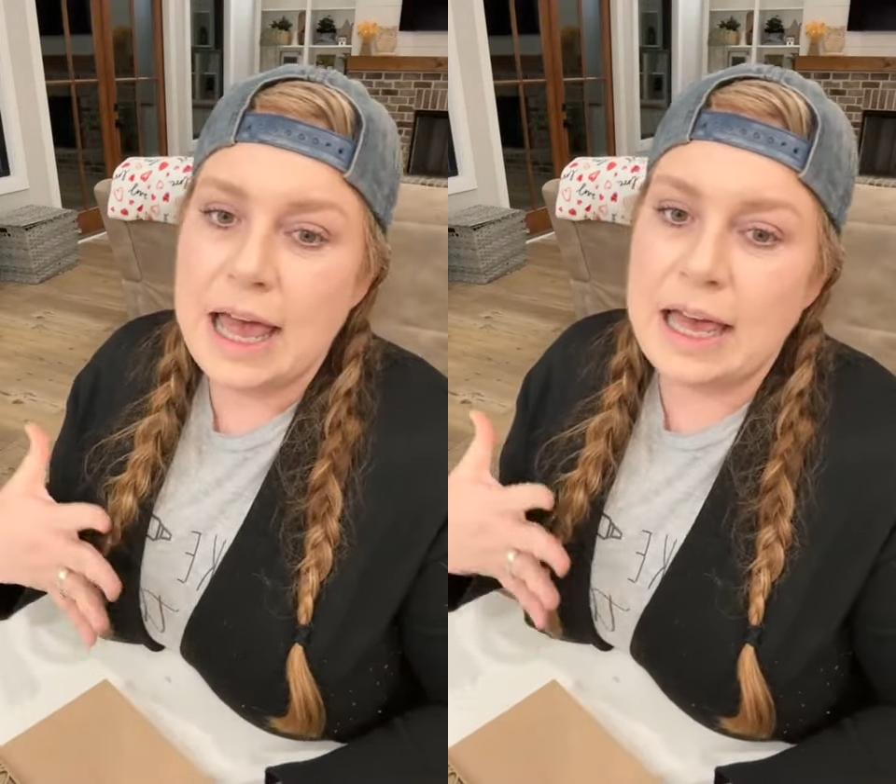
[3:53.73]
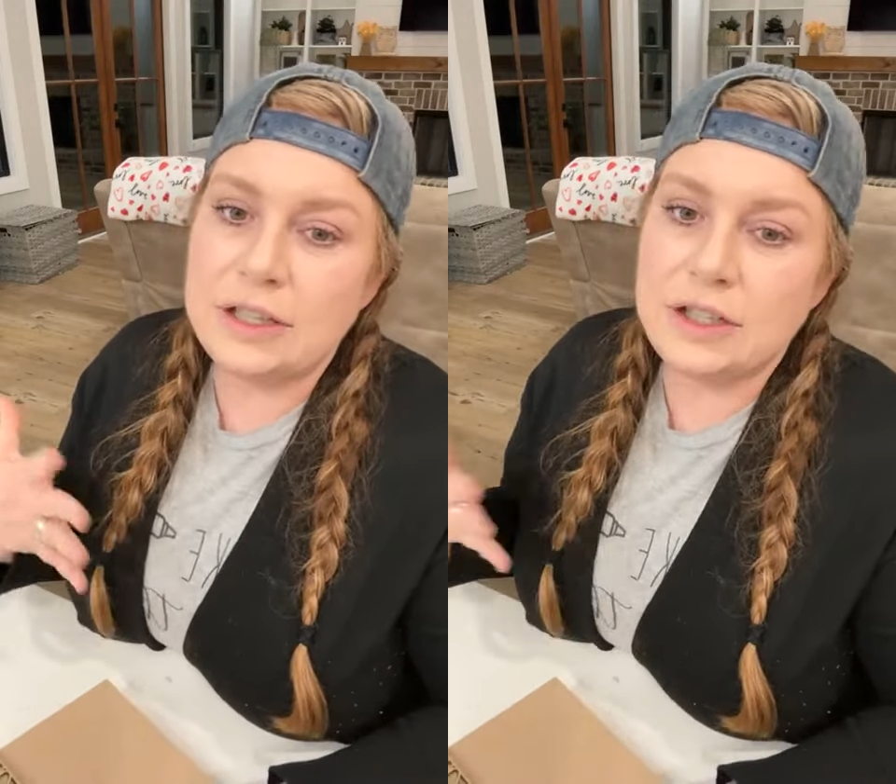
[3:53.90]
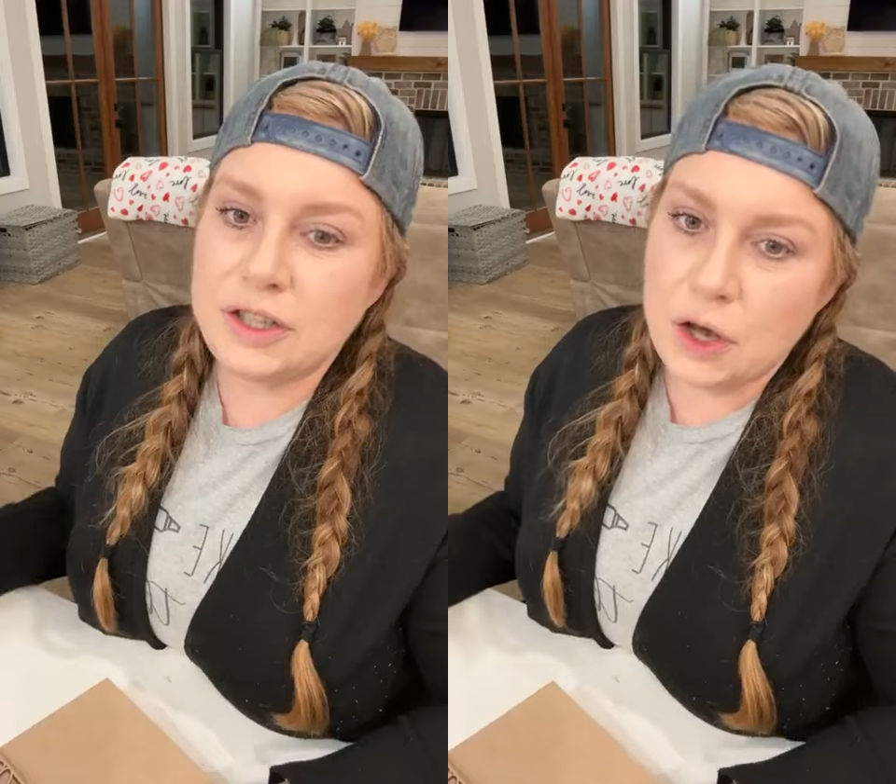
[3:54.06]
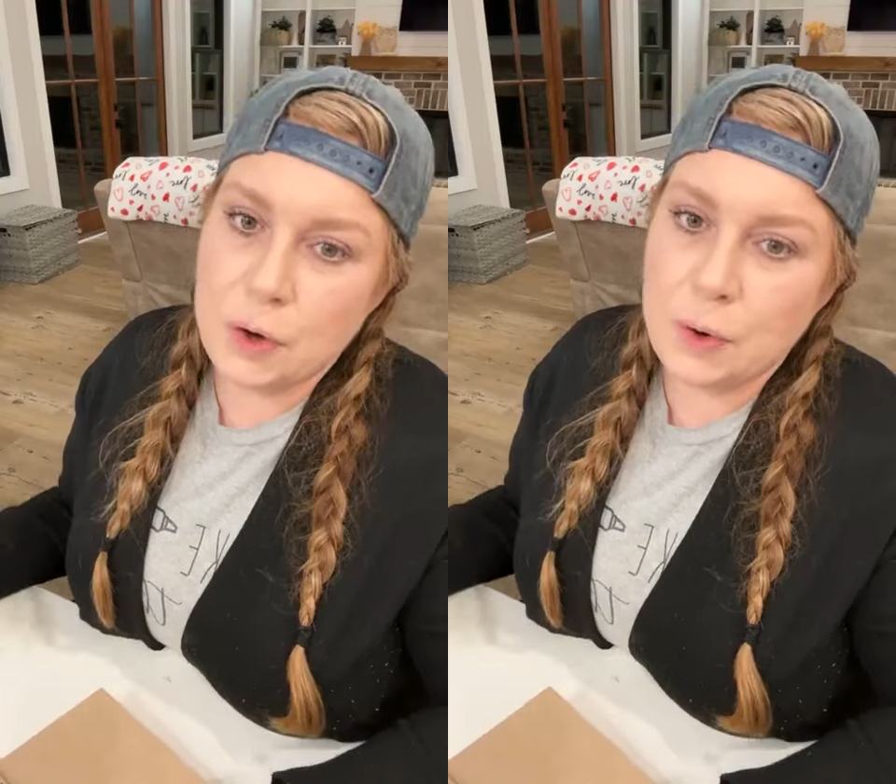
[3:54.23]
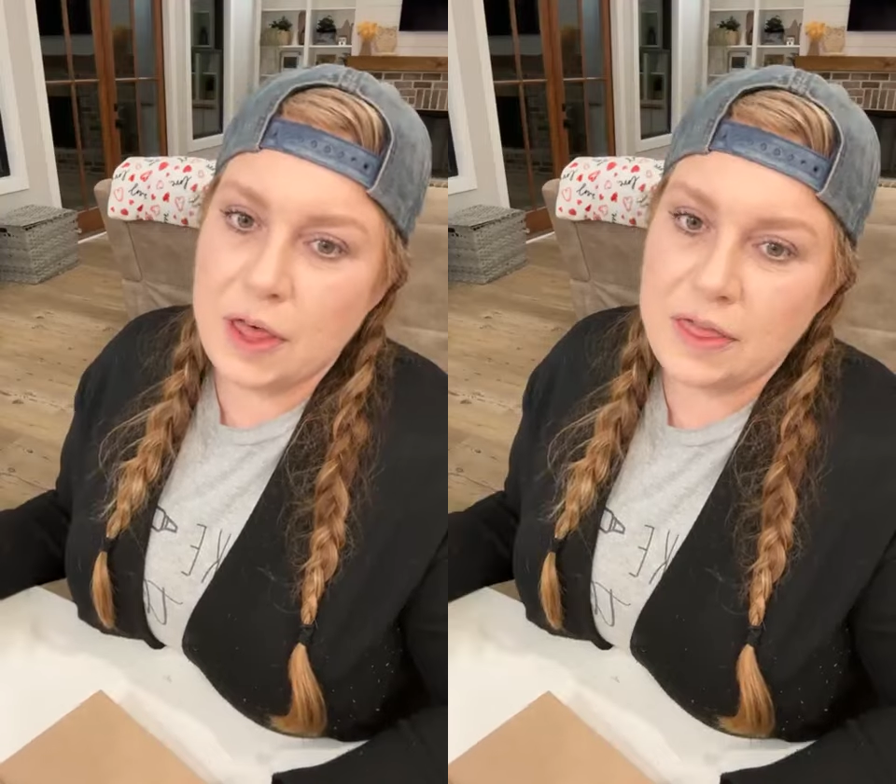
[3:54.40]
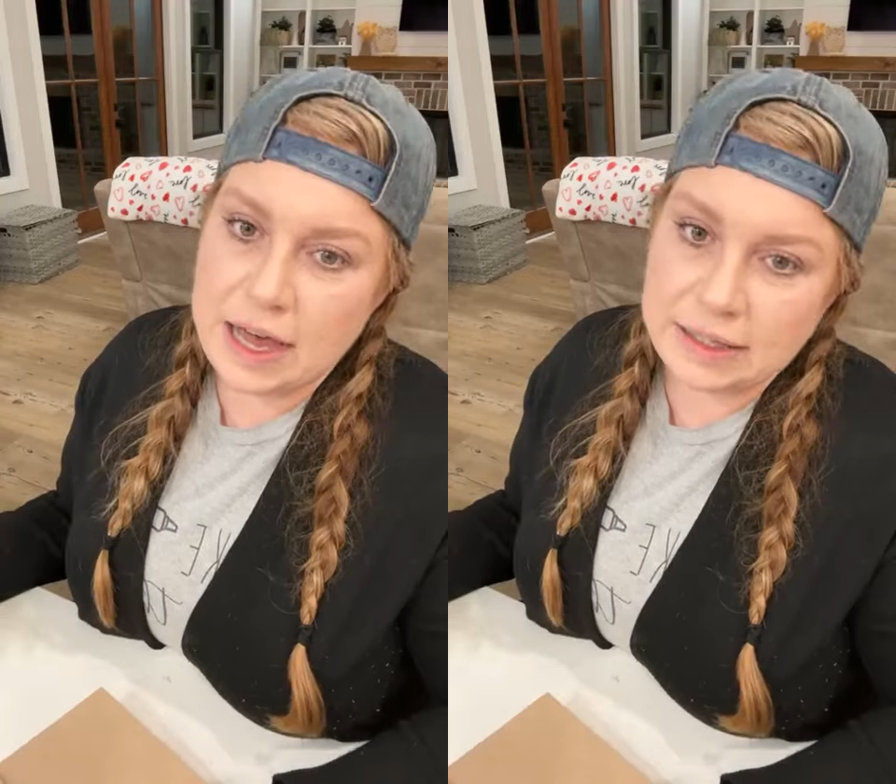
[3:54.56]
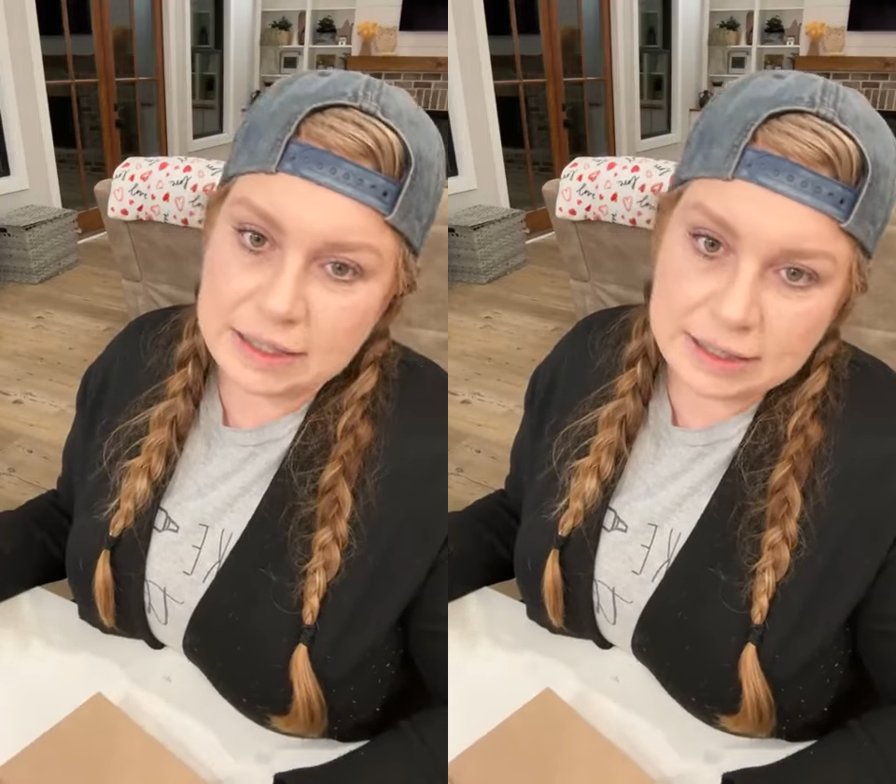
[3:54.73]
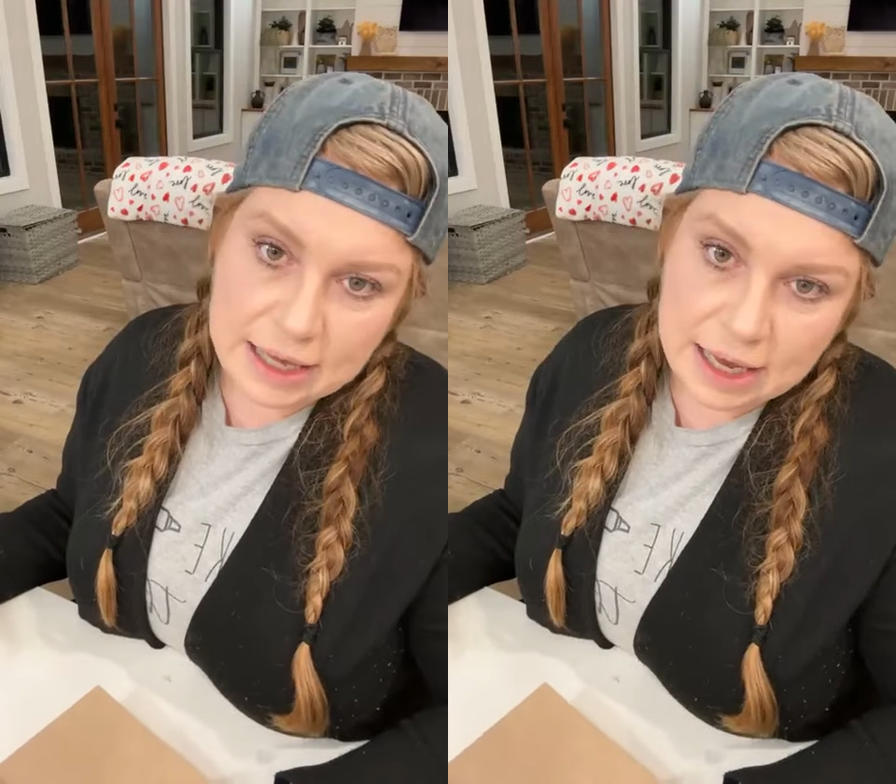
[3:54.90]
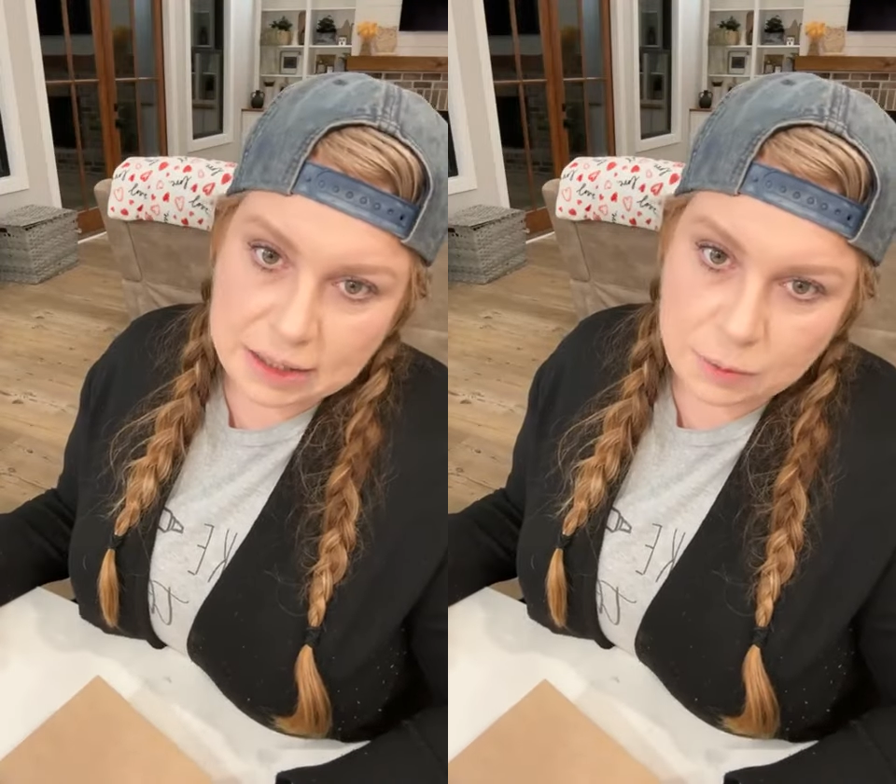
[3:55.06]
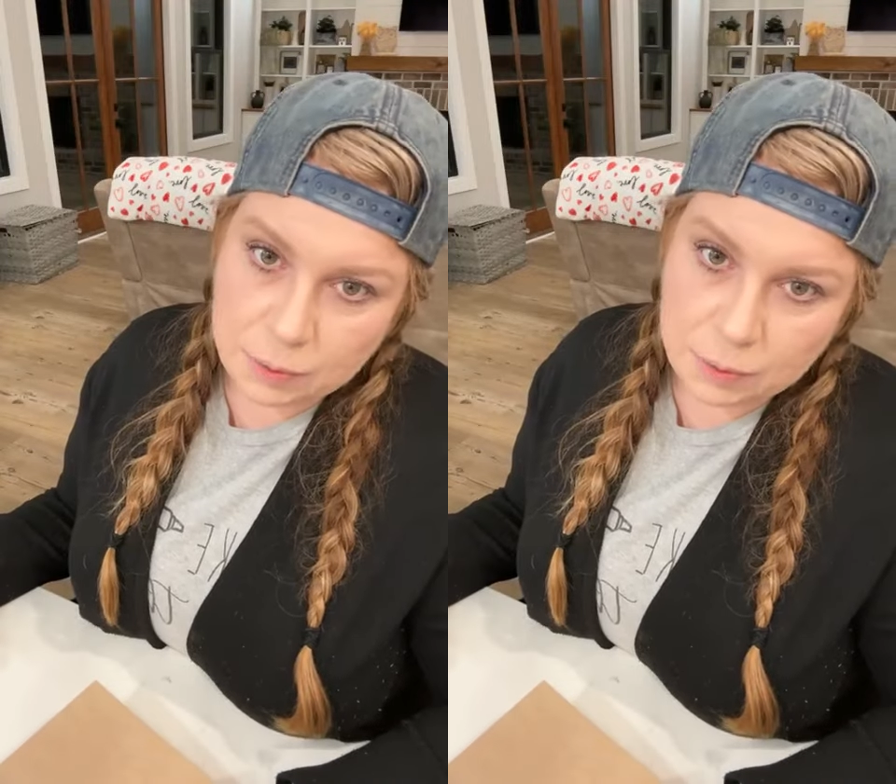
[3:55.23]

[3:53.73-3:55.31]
And so that's exactly